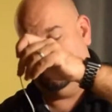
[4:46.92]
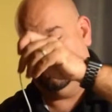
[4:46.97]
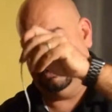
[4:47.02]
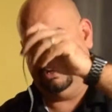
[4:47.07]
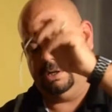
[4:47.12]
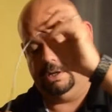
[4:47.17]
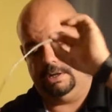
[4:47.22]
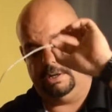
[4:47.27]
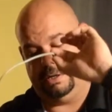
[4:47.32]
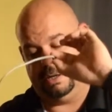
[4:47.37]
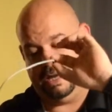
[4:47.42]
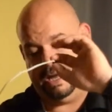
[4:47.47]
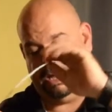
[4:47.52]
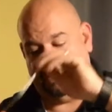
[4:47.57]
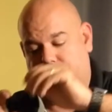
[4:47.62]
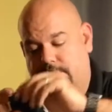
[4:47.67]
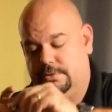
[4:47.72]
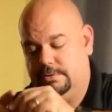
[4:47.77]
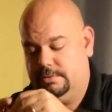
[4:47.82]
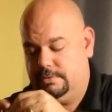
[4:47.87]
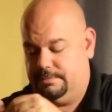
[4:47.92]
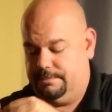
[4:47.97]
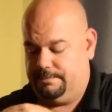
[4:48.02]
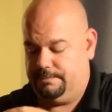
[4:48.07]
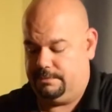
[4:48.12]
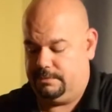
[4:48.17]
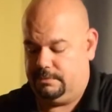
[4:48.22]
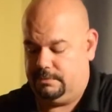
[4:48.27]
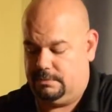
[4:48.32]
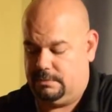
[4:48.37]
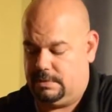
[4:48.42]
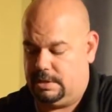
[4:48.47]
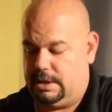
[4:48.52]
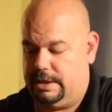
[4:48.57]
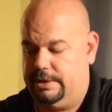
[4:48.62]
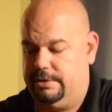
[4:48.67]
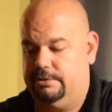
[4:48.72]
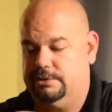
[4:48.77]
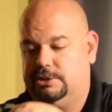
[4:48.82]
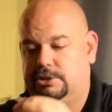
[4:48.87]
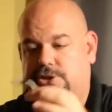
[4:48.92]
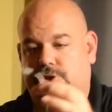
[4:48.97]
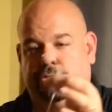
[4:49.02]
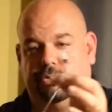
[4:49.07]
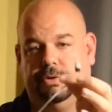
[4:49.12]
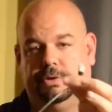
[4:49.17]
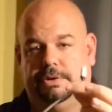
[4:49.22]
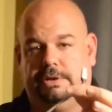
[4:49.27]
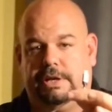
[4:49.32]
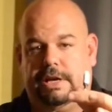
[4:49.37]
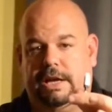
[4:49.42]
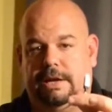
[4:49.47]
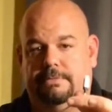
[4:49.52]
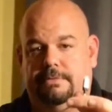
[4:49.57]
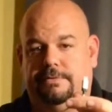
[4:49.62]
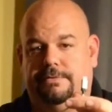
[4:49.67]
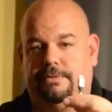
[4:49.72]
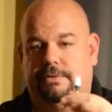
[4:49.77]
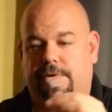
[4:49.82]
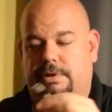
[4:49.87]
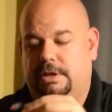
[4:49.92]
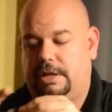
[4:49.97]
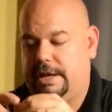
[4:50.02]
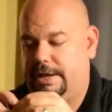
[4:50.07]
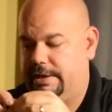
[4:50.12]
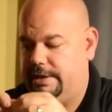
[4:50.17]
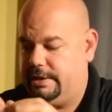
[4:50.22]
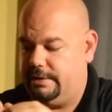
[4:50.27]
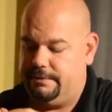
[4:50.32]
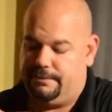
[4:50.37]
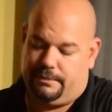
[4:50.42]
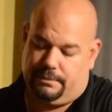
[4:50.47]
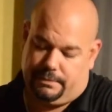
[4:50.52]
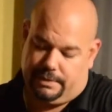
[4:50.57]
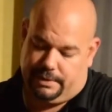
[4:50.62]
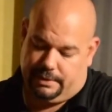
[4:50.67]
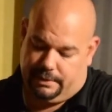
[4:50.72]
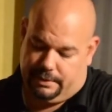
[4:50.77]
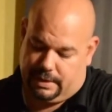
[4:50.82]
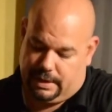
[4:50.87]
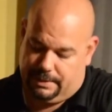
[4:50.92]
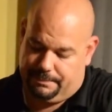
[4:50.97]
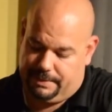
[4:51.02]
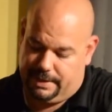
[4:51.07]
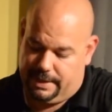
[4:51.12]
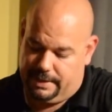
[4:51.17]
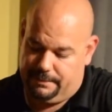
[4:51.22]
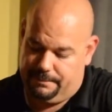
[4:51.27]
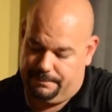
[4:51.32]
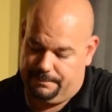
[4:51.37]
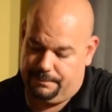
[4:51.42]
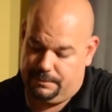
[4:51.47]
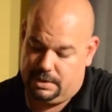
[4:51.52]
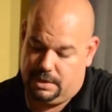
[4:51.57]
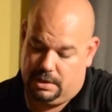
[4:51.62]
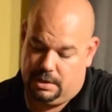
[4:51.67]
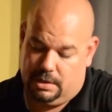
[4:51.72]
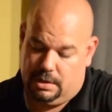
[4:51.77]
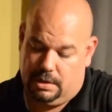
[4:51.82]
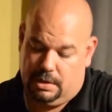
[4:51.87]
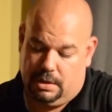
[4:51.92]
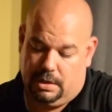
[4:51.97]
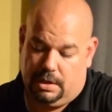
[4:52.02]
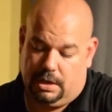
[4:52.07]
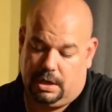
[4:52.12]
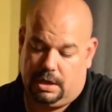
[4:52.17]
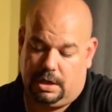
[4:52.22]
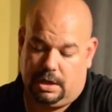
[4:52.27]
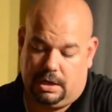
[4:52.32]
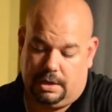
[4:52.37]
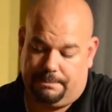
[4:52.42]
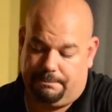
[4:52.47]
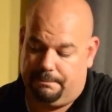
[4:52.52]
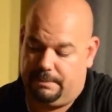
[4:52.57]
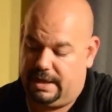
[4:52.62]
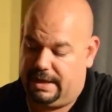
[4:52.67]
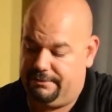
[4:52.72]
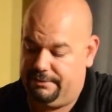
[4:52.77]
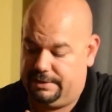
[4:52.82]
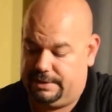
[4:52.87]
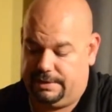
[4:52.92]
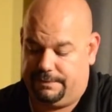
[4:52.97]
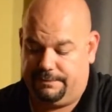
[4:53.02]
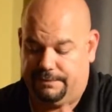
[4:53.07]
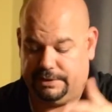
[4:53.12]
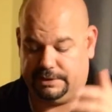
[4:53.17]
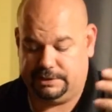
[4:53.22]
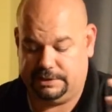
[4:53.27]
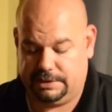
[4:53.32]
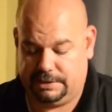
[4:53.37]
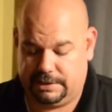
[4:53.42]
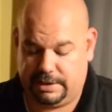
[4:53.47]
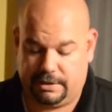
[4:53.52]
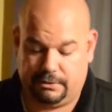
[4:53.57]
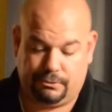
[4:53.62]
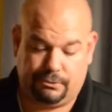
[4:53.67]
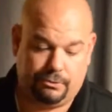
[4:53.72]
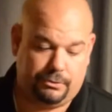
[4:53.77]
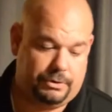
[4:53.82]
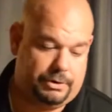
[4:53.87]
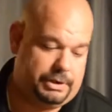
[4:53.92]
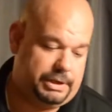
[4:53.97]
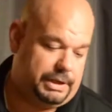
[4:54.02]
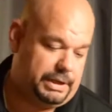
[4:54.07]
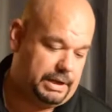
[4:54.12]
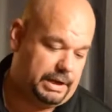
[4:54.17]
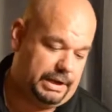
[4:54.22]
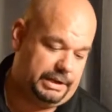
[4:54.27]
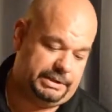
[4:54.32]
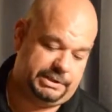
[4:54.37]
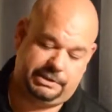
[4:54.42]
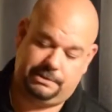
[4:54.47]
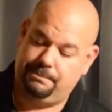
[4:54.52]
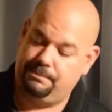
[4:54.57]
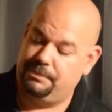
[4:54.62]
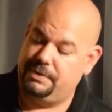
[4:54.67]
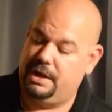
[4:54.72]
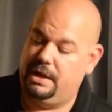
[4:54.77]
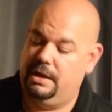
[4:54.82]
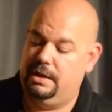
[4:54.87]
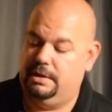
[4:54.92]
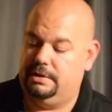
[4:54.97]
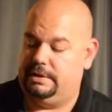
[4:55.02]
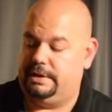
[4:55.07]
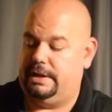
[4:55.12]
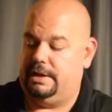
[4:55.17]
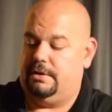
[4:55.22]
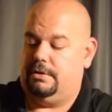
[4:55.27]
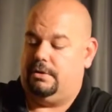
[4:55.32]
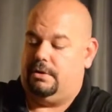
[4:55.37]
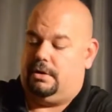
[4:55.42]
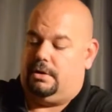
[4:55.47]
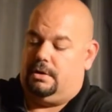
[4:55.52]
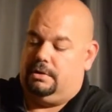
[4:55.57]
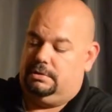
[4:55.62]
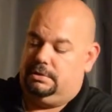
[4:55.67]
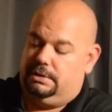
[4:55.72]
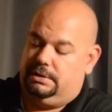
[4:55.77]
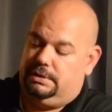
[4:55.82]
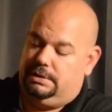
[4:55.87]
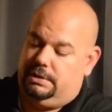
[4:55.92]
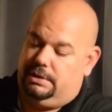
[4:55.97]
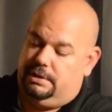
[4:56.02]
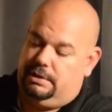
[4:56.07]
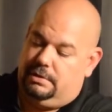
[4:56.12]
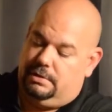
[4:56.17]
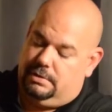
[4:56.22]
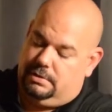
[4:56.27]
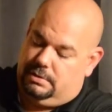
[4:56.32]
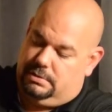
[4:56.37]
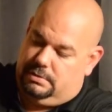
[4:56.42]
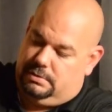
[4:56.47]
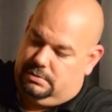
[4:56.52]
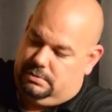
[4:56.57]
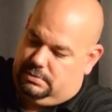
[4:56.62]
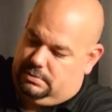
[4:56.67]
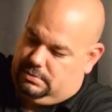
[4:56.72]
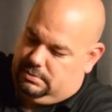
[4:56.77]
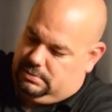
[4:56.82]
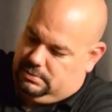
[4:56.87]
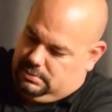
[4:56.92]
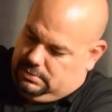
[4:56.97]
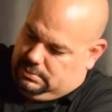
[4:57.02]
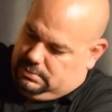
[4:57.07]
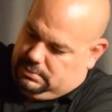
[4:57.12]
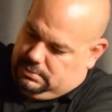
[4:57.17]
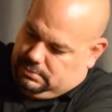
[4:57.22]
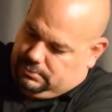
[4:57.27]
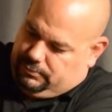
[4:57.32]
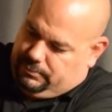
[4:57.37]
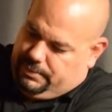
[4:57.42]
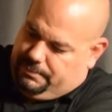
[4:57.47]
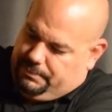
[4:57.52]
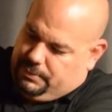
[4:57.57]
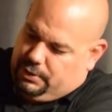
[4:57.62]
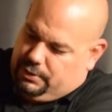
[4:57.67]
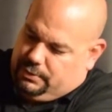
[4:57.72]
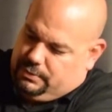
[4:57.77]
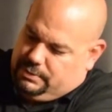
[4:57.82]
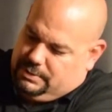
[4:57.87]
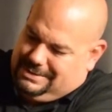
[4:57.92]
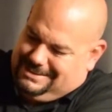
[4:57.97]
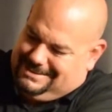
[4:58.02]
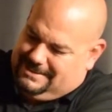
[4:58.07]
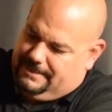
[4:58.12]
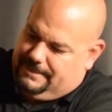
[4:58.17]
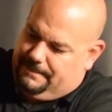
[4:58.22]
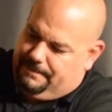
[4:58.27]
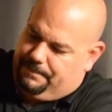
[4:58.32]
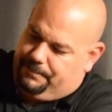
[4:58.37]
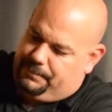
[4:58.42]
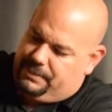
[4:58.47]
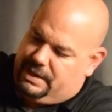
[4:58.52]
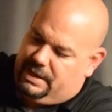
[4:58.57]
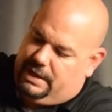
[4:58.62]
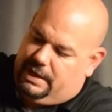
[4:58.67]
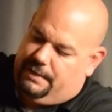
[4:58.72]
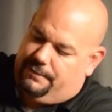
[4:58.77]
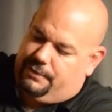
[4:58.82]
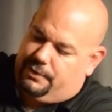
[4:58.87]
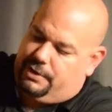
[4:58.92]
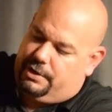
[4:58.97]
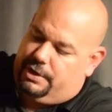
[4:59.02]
the cable. I use the shortened cable for the lightning for my iPad. Everything fits in there really nice. Now on the remote, if